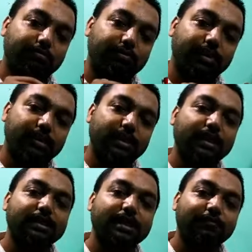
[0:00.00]
inside
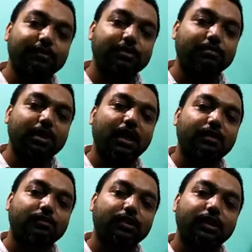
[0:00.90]
the surface of the earth
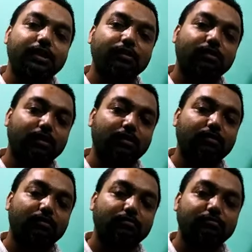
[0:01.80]
only
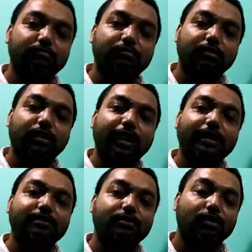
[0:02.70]
it
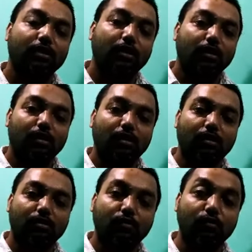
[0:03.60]
gets
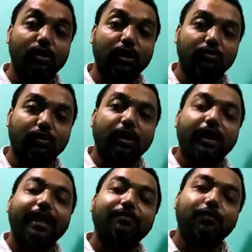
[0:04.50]
cooled down
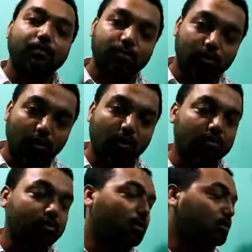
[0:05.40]
and forms rocks.
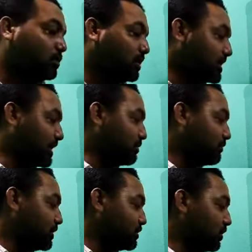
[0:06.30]
So this type of
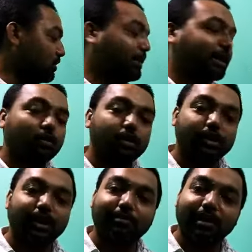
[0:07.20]
it is called
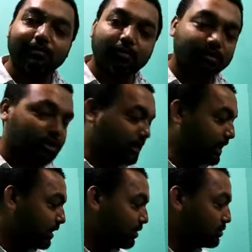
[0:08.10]
Bacolith. Apart from this,
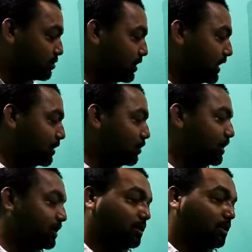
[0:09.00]
there are also
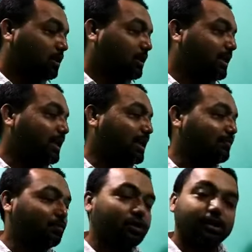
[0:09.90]
Leccolith, then
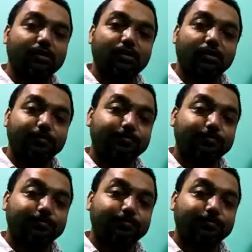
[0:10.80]
Lepholith,